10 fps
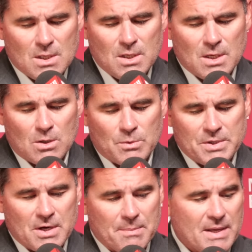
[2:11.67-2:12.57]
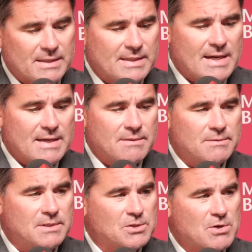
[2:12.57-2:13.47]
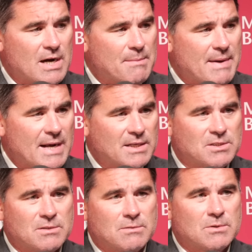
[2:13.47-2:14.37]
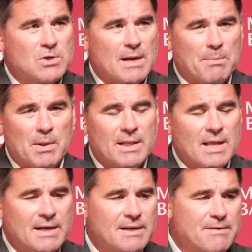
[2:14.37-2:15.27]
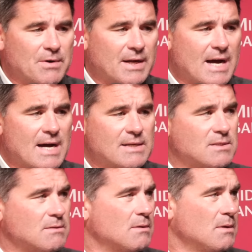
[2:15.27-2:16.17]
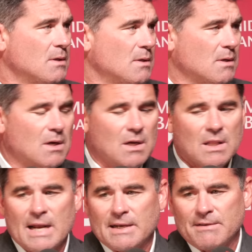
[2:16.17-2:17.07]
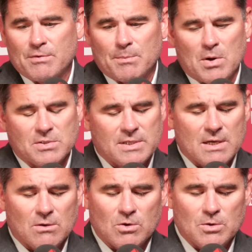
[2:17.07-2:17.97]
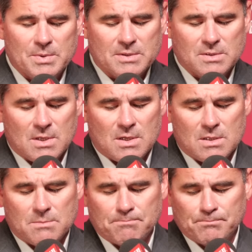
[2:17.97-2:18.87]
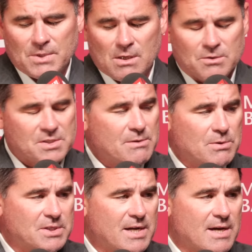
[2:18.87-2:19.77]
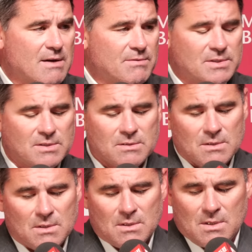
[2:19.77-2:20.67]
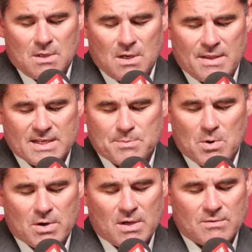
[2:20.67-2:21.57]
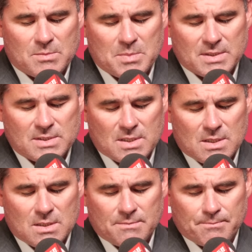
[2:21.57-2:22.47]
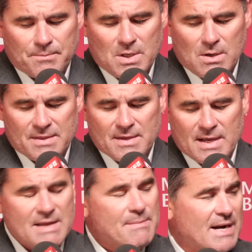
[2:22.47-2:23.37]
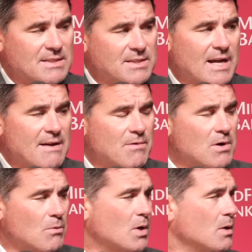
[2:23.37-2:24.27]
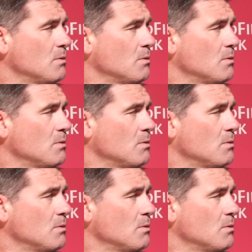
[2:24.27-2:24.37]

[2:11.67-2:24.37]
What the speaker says: You know, when you're up like that and just trying to manage and trying to play a lot of different guys and a lot of different personnel groupings, you know, to see what you have, it's that's part of it. But, you know, I thought he managed the game very well.